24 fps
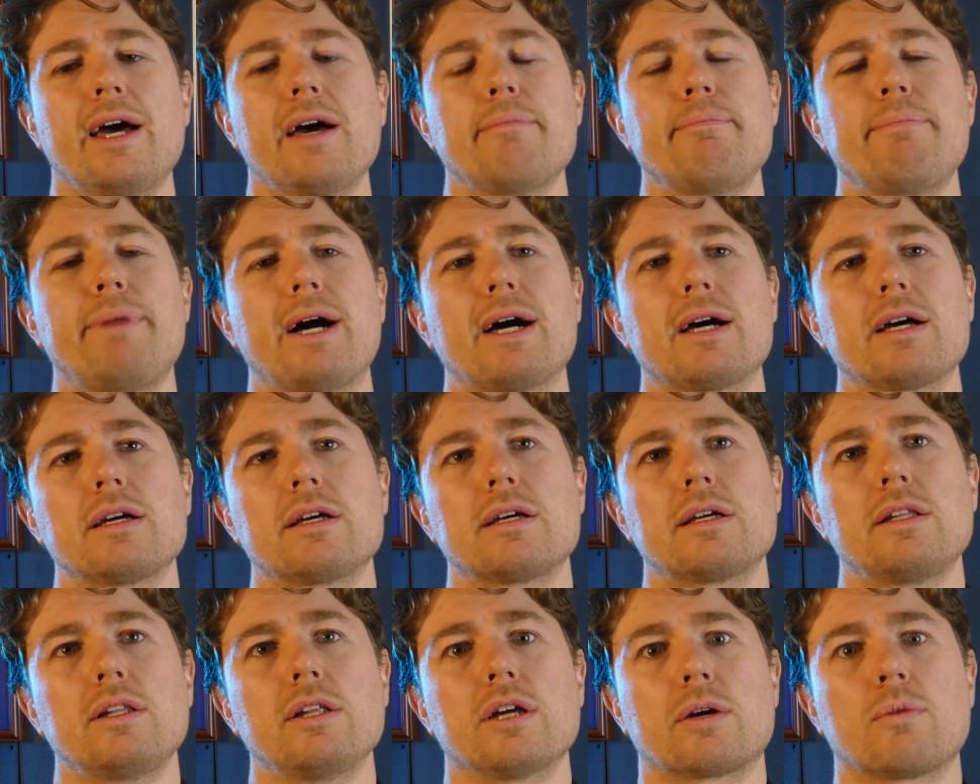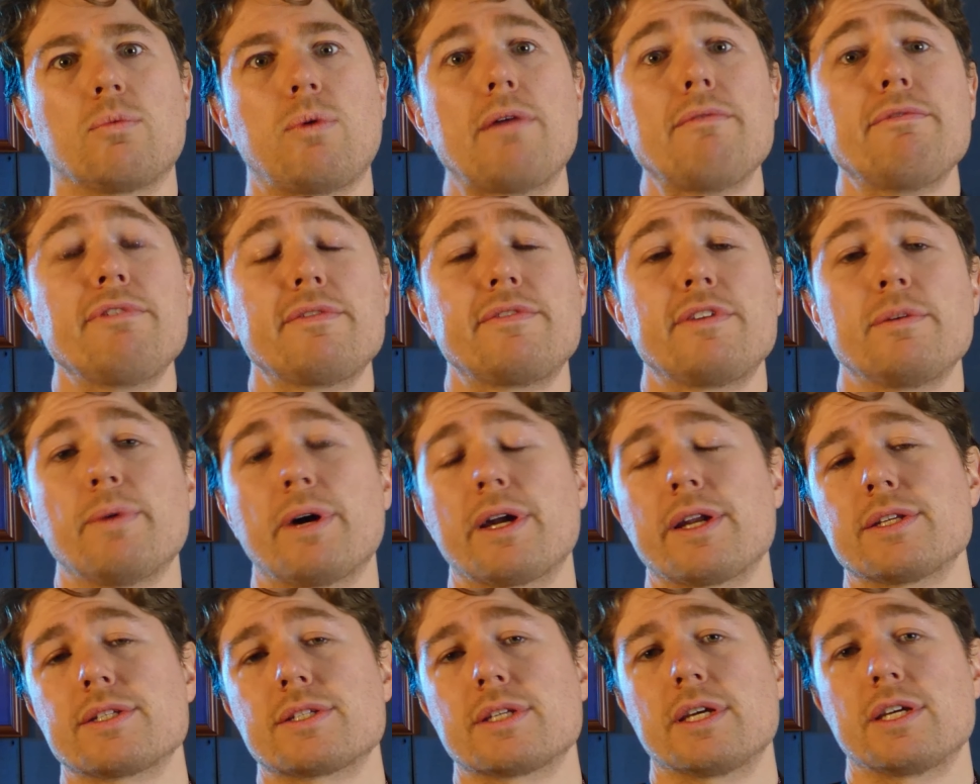But look,
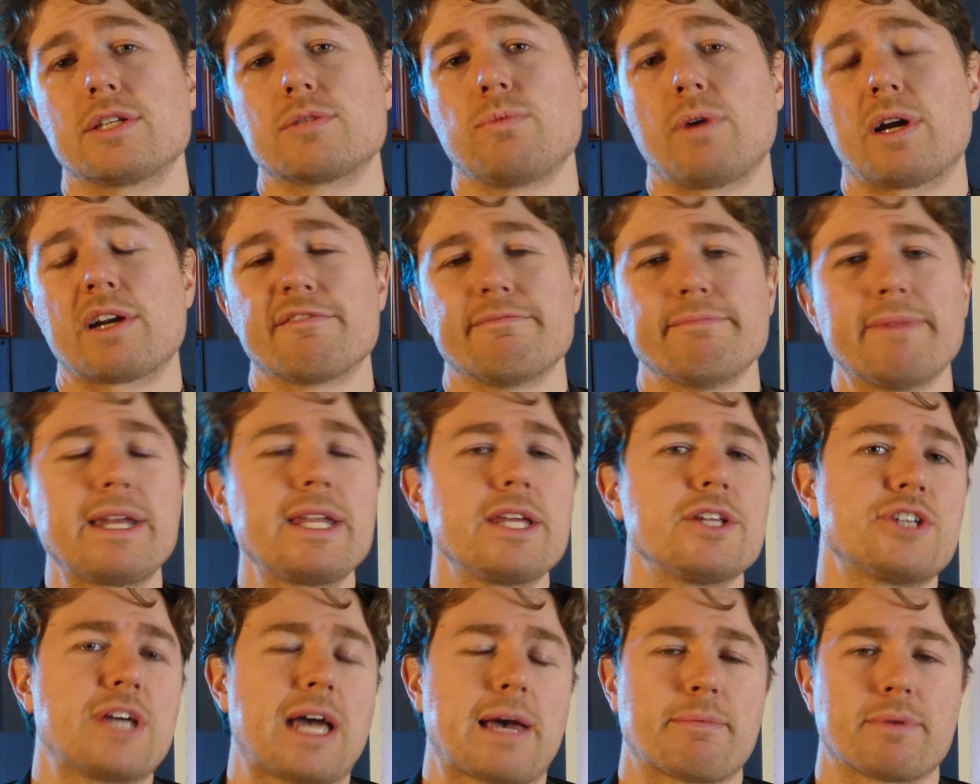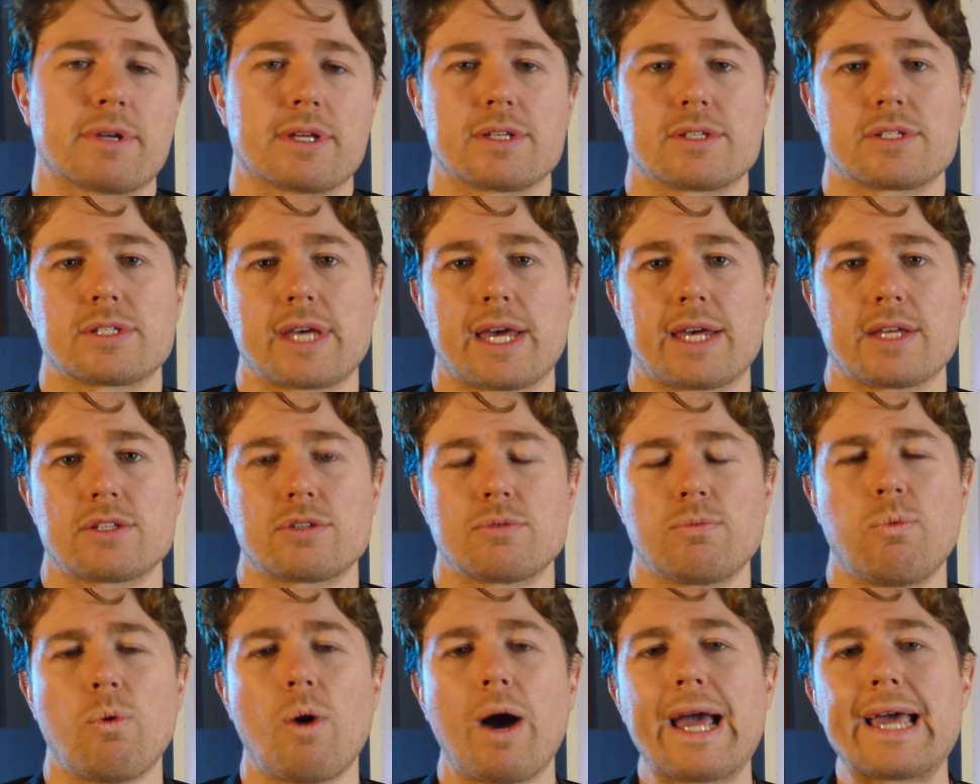151 is one of many Japanese
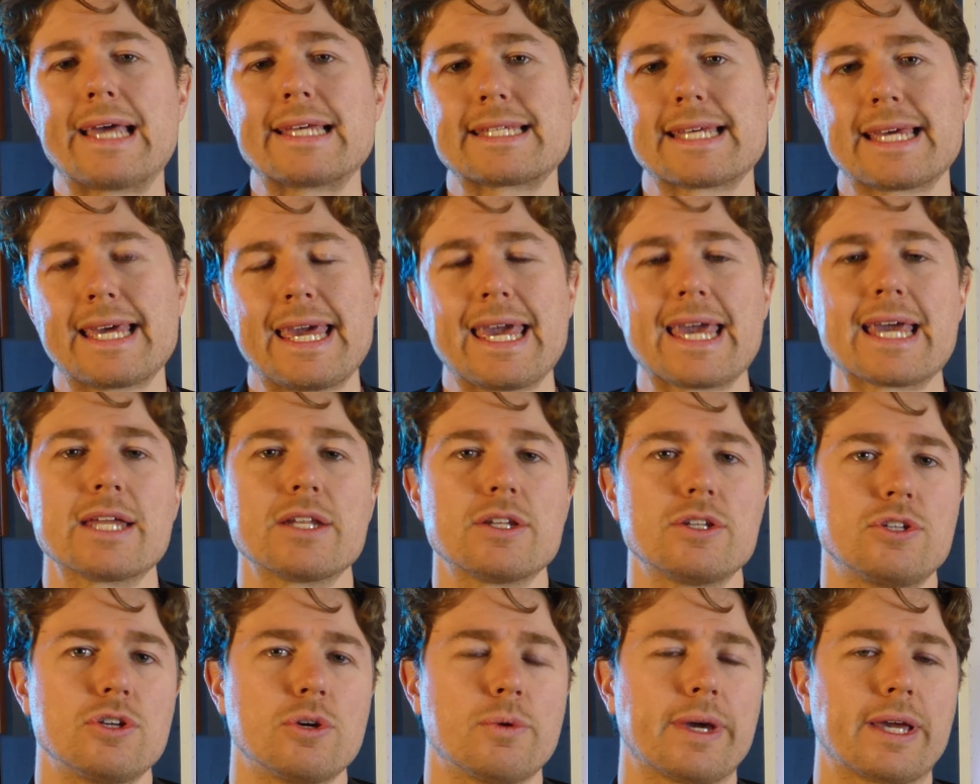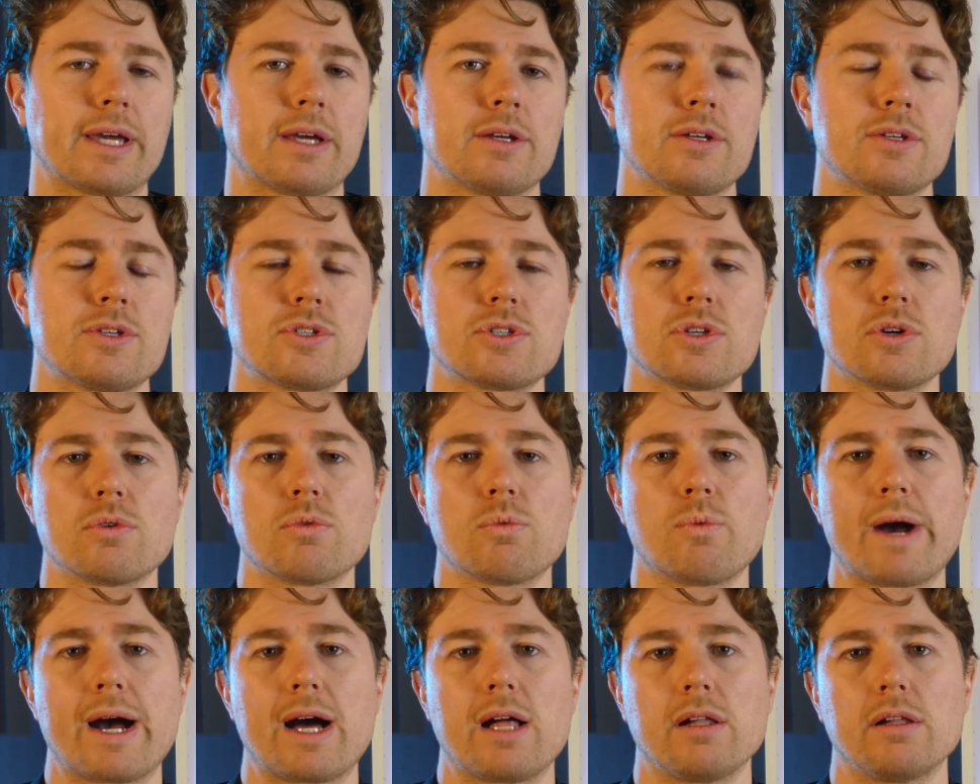sets. Why is it doing so
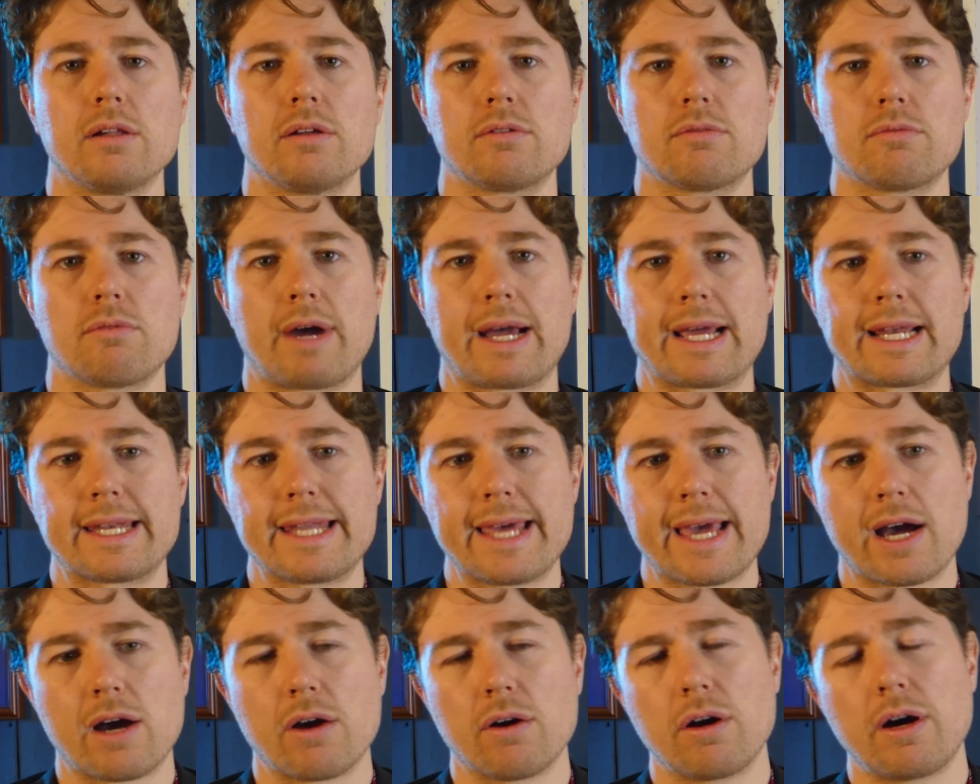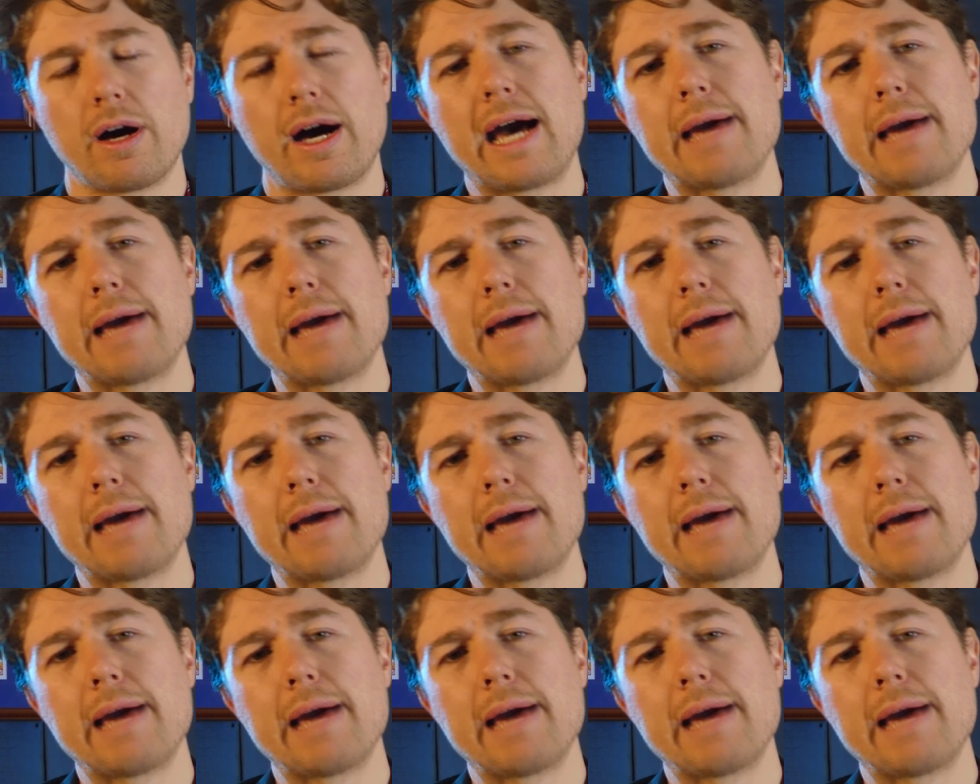well right now?